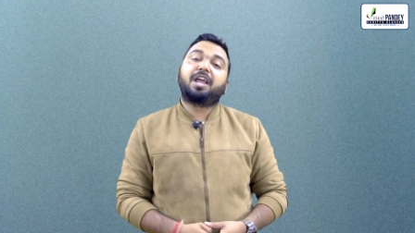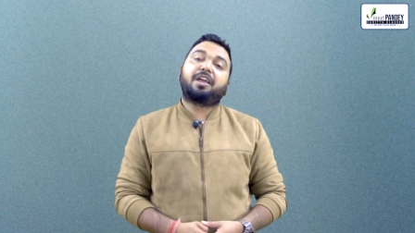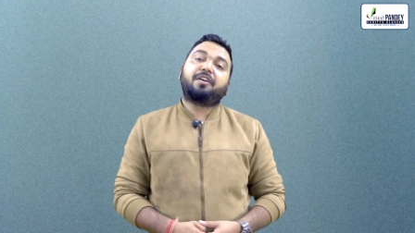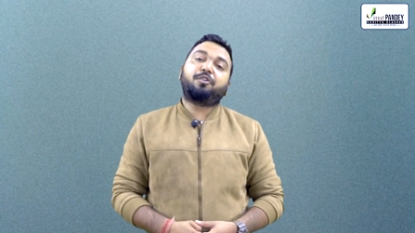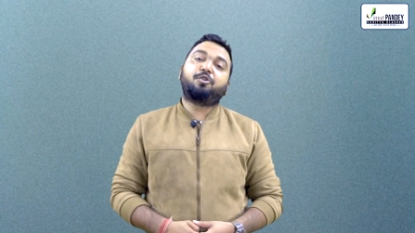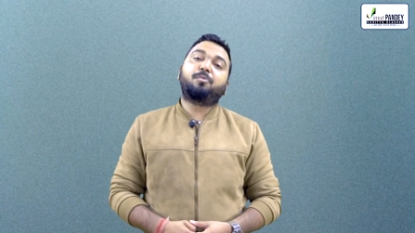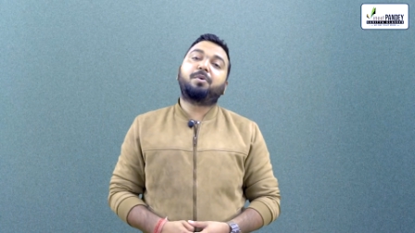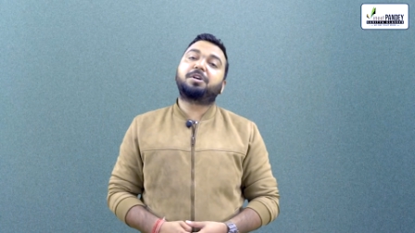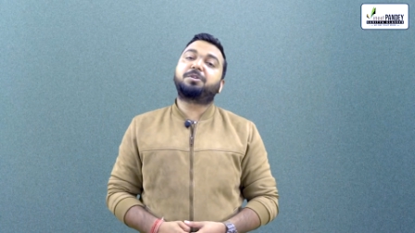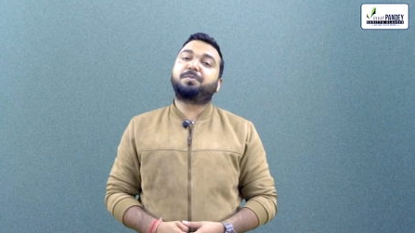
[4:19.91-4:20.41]

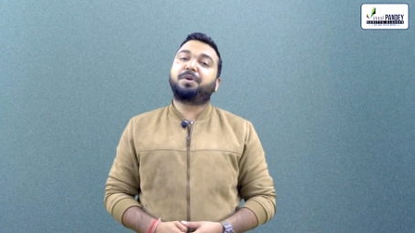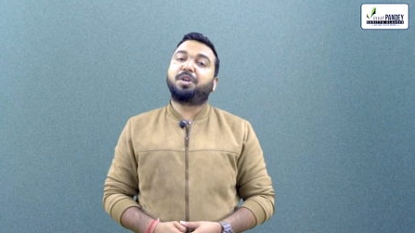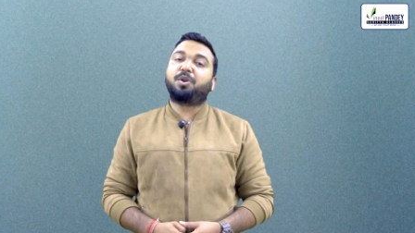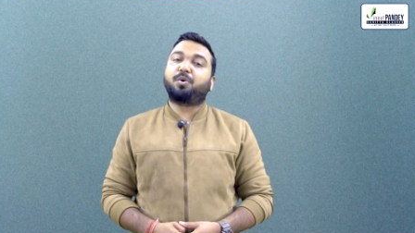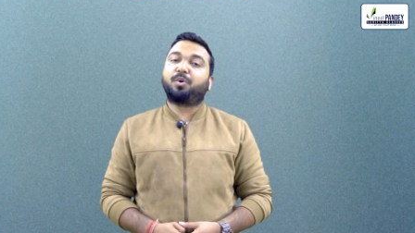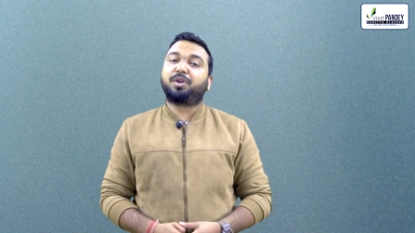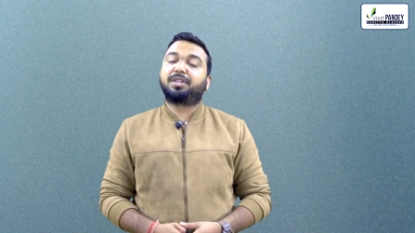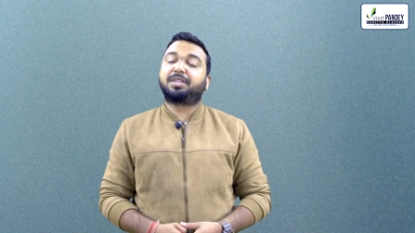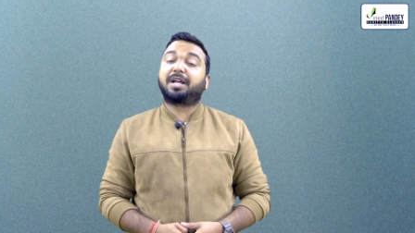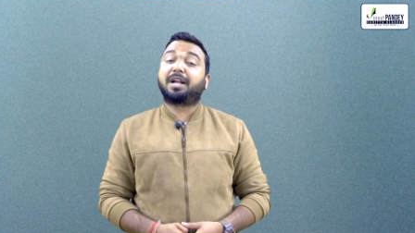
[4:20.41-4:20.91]
you must be
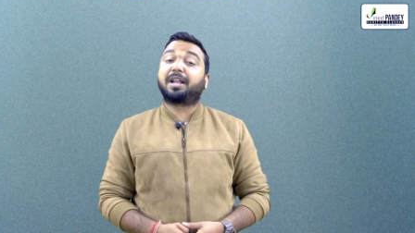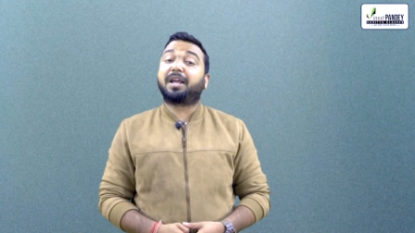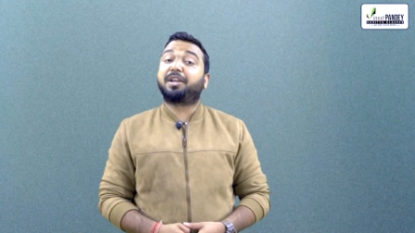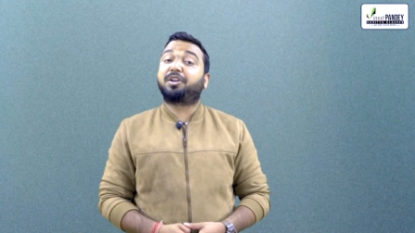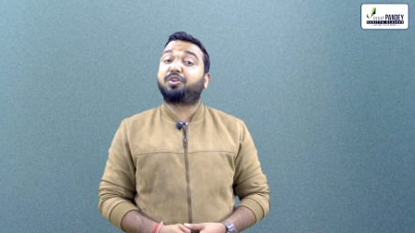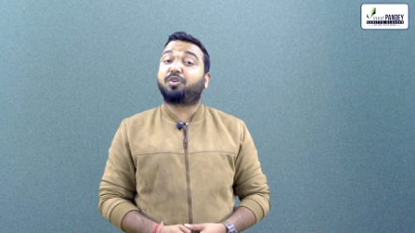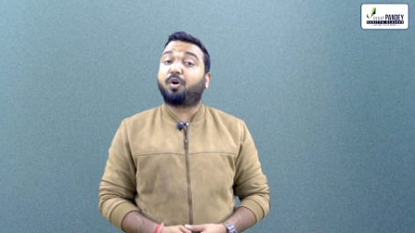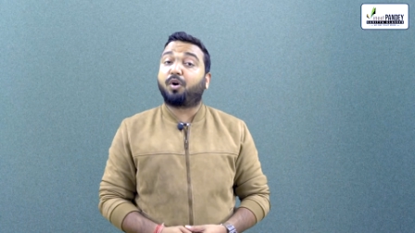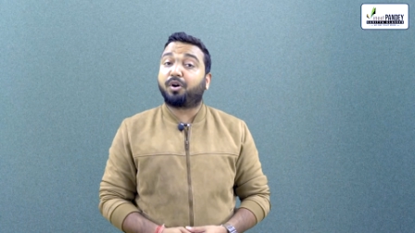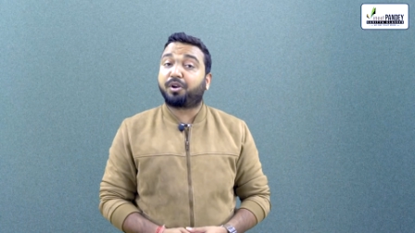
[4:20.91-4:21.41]
knowing that I
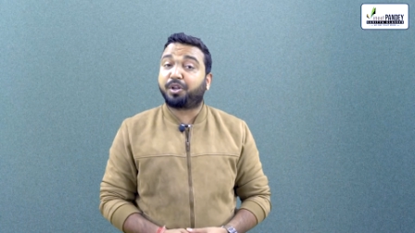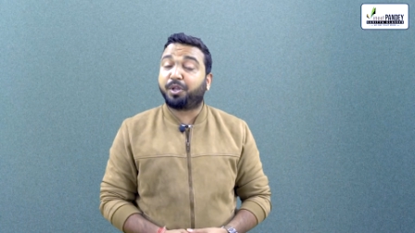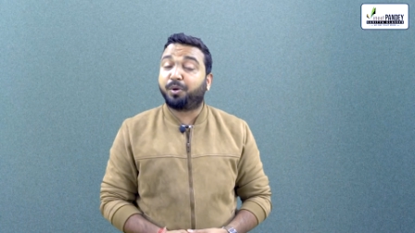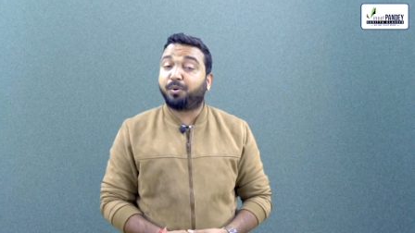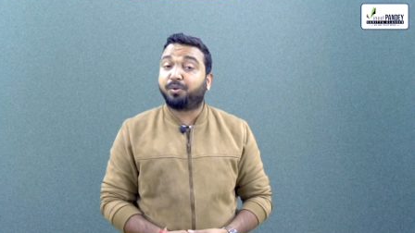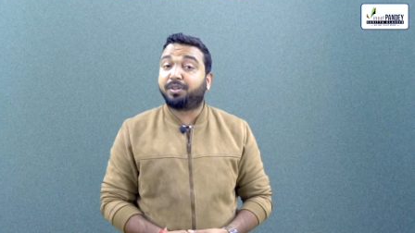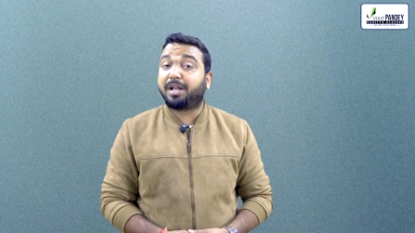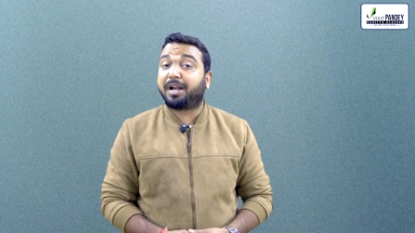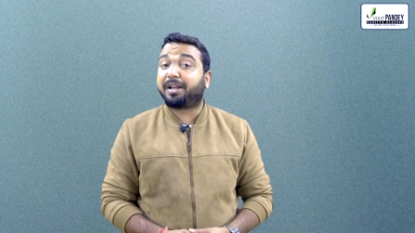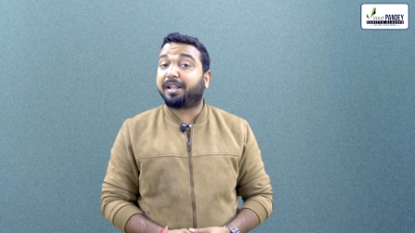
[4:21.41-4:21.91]
taught
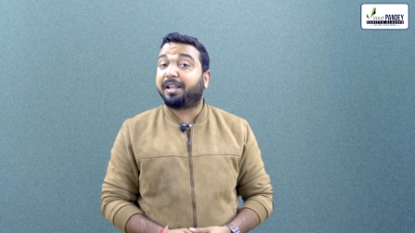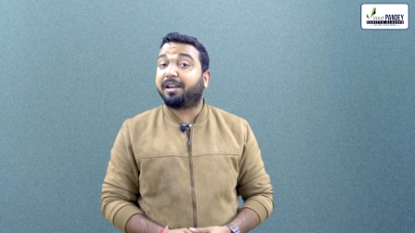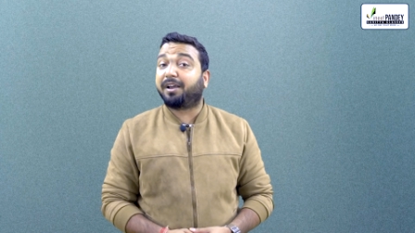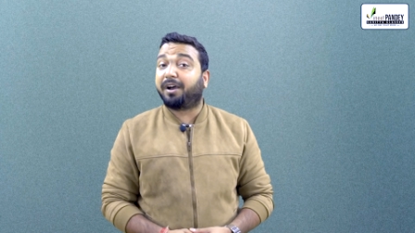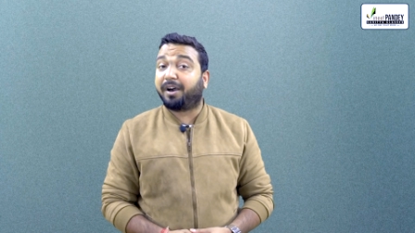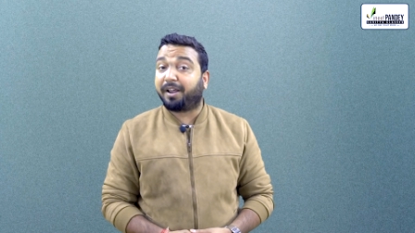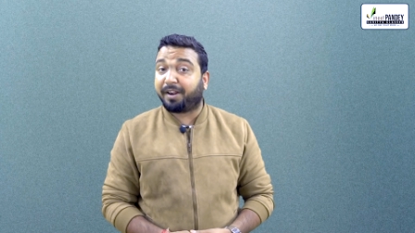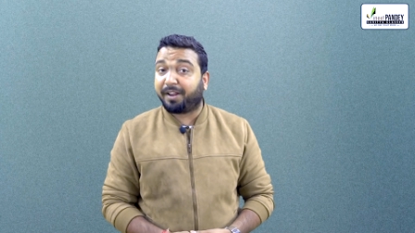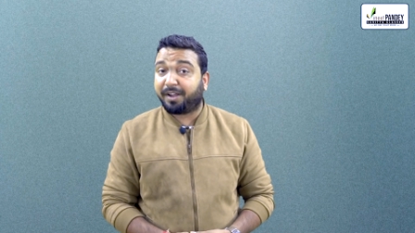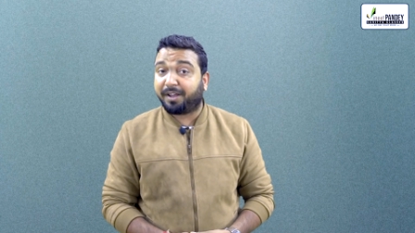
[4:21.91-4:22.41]
you that in
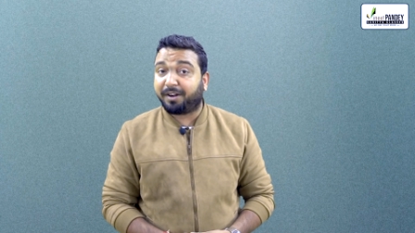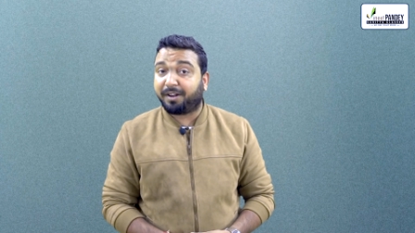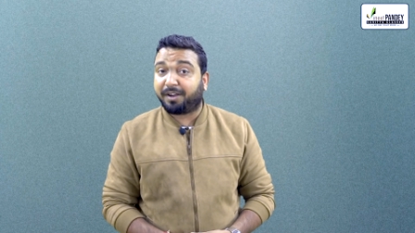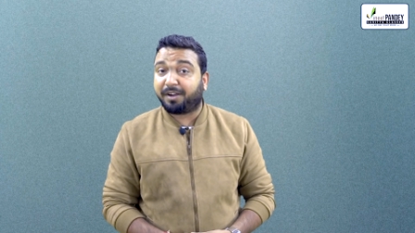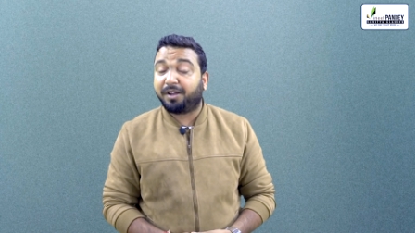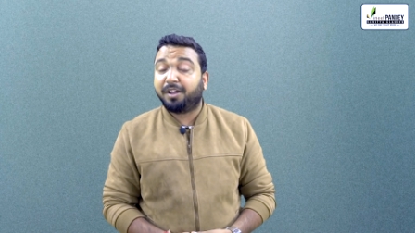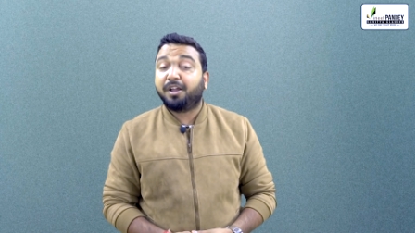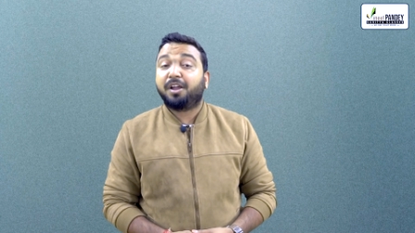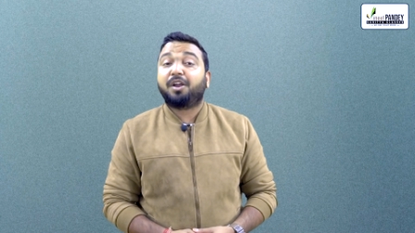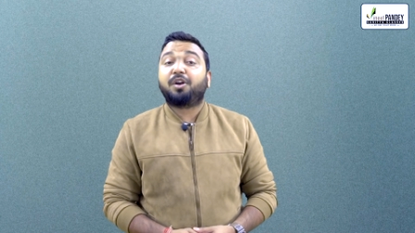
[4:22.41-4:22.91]
Haryana,